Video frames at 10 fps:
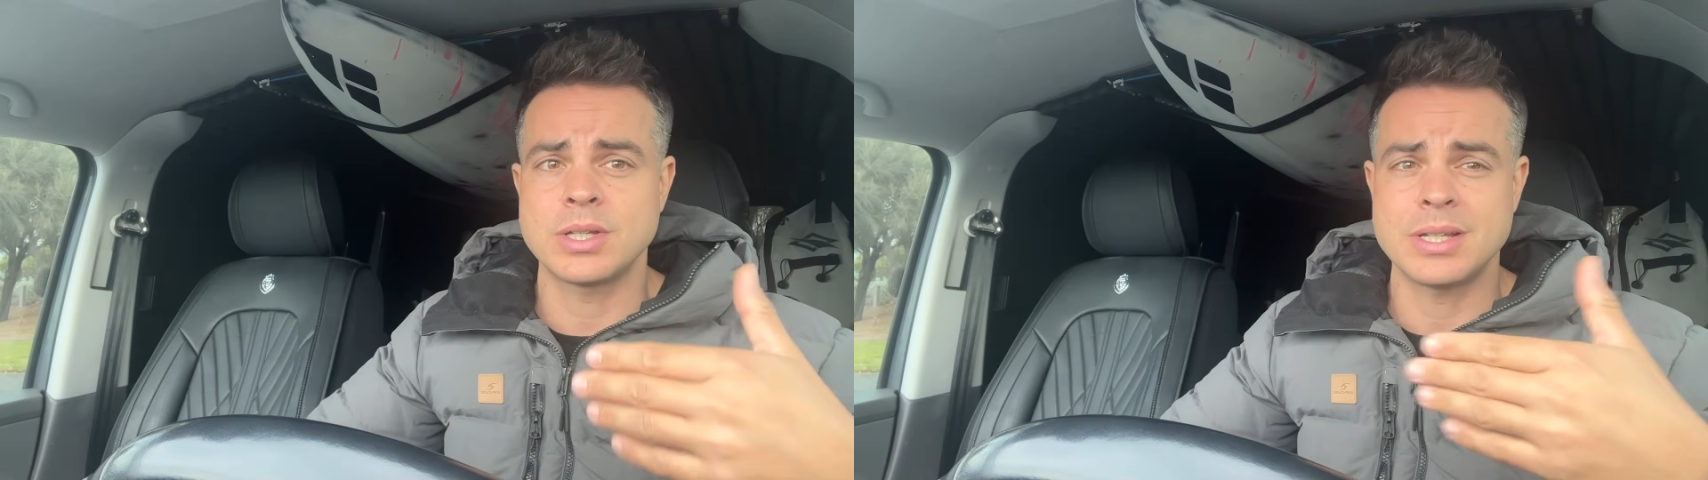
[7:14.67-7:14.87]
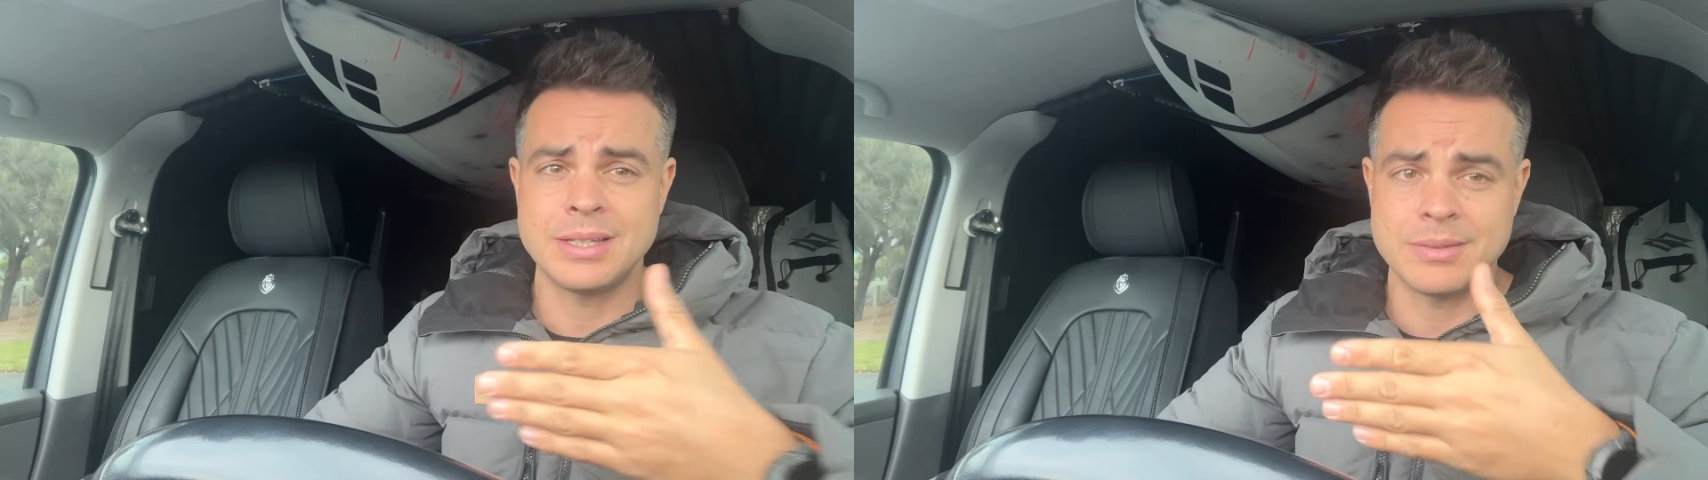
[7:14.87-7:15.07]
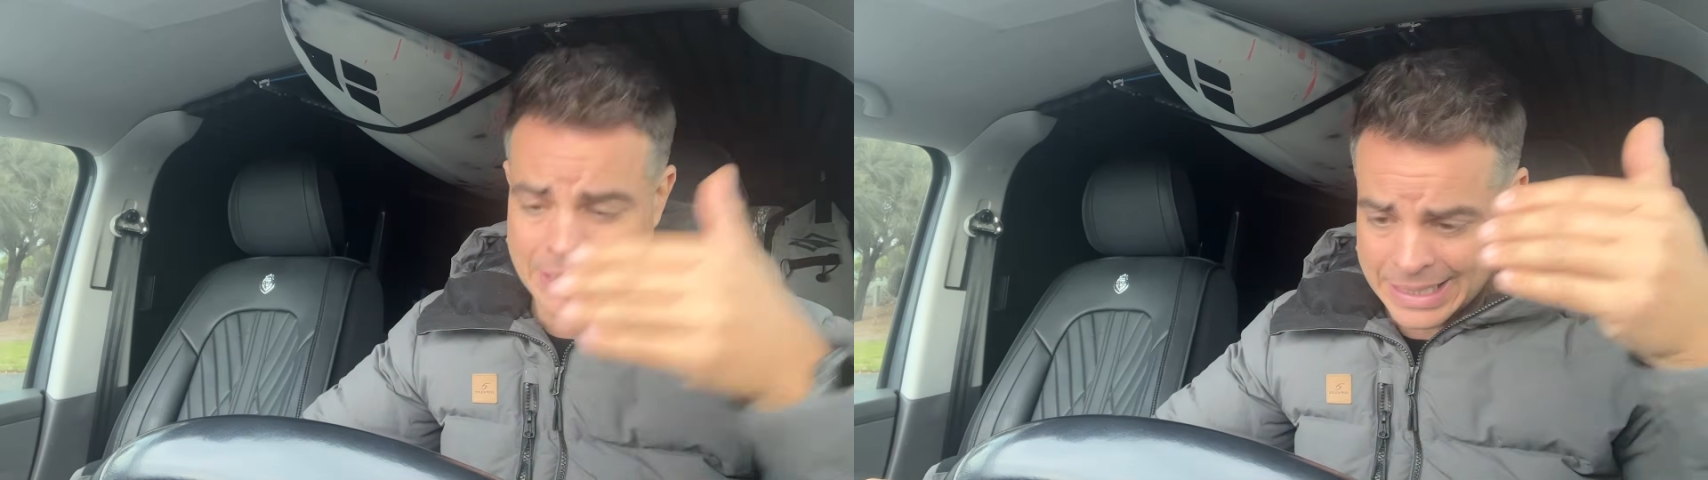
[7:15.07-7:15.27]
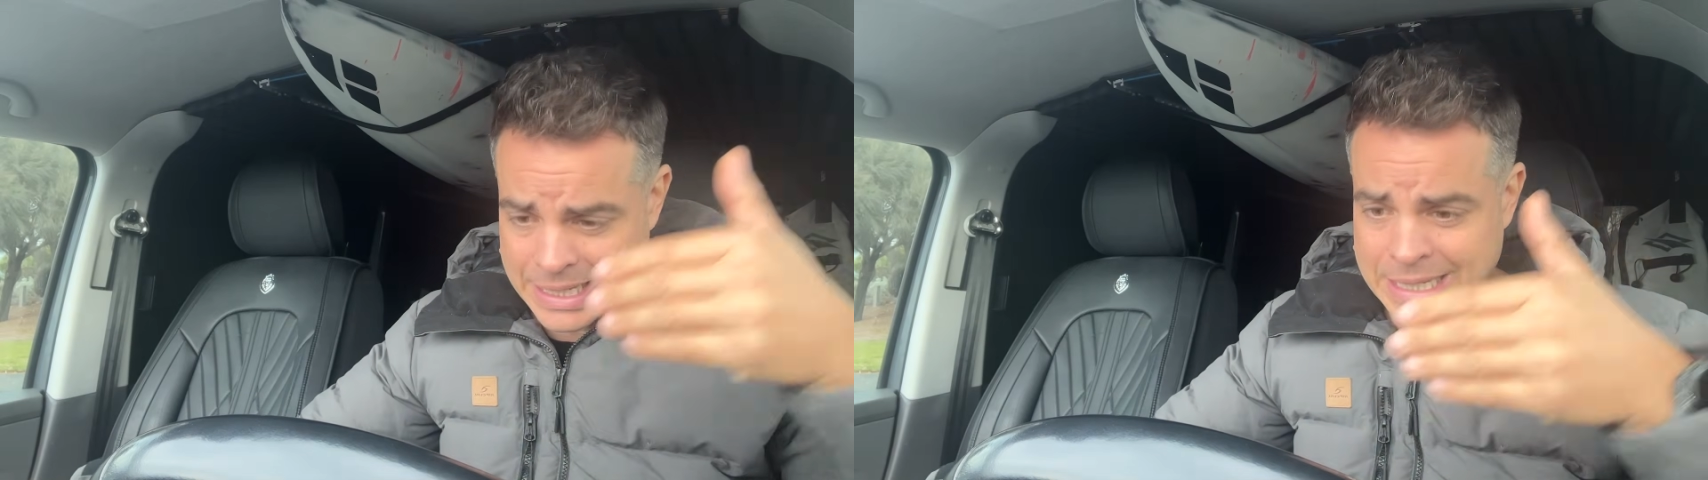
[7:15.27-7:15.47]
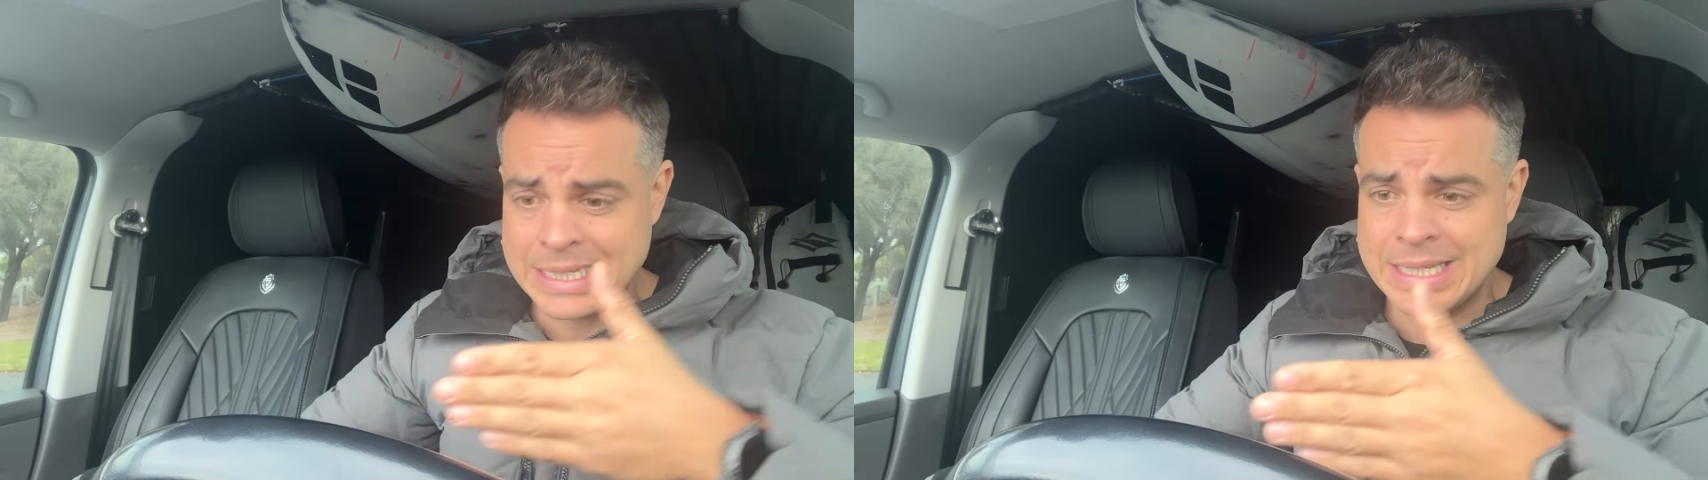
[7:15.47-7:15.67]

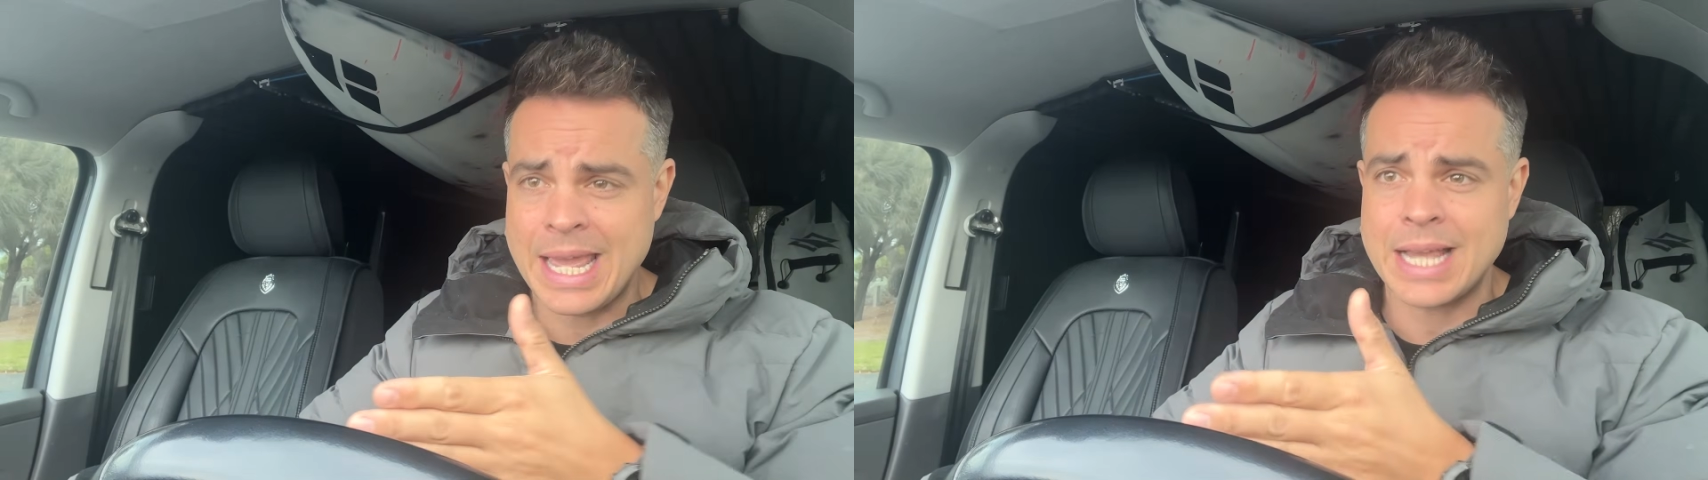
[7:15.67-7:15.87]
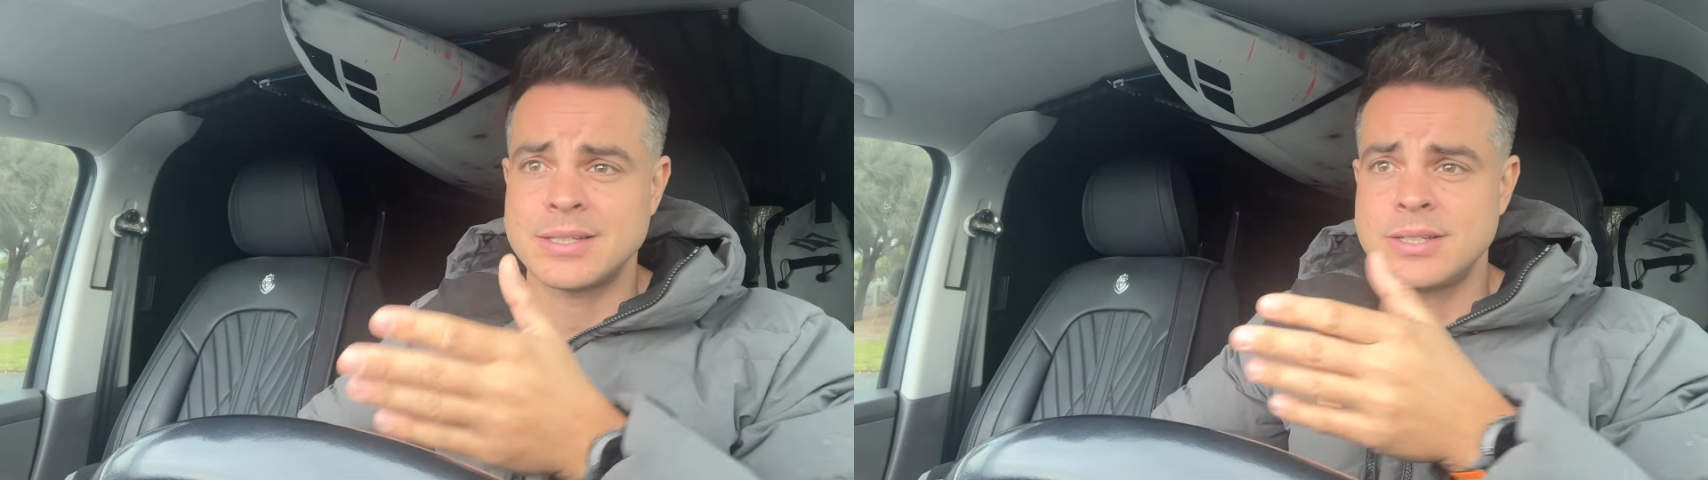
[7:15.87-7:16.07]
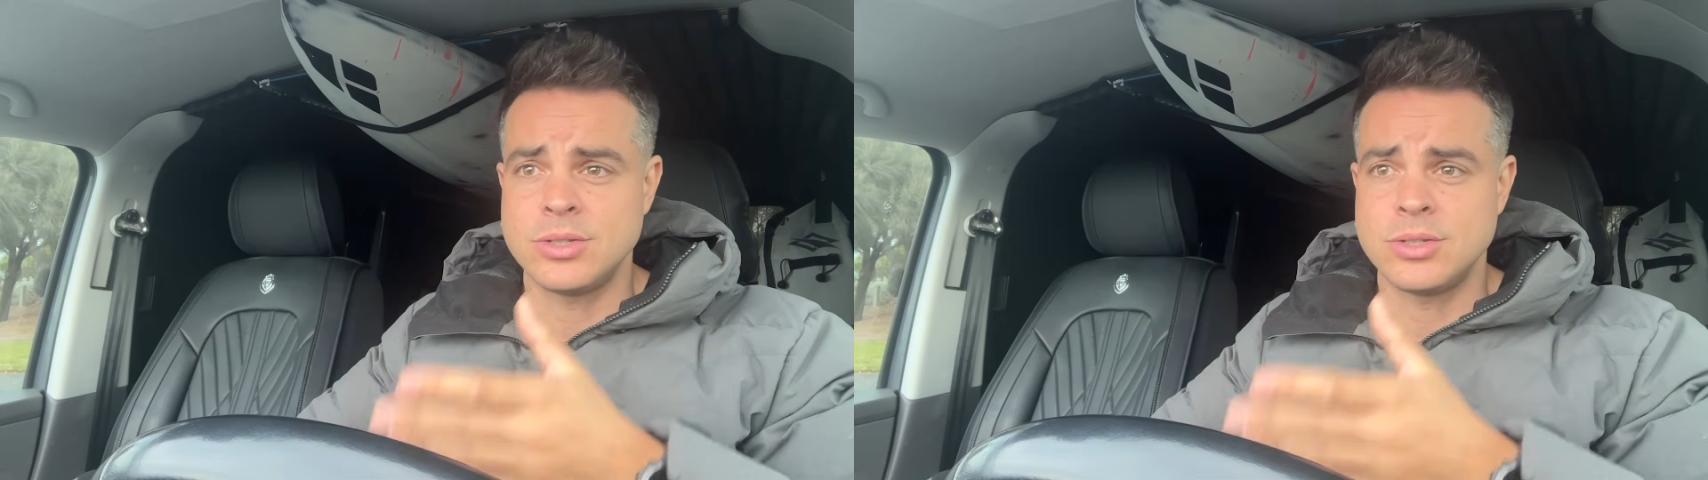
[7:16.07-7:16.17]
connect